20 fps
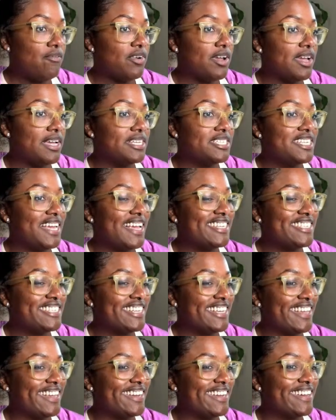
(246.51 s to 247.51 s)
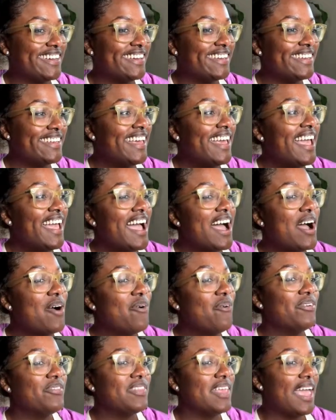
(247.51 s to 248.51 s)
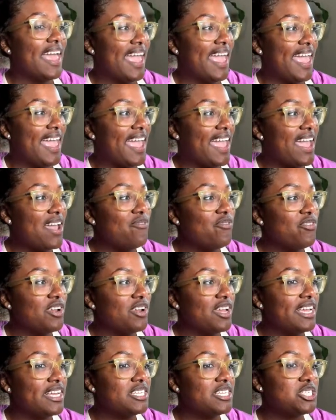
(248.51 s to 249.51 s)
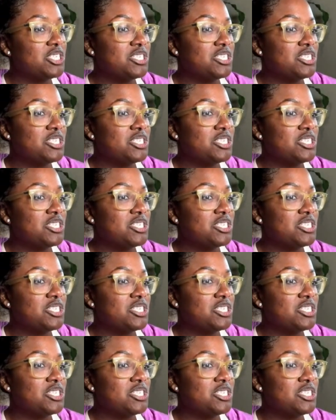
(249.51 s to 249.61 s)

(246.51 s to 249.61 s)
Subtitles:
Hey, Shakita, I want the average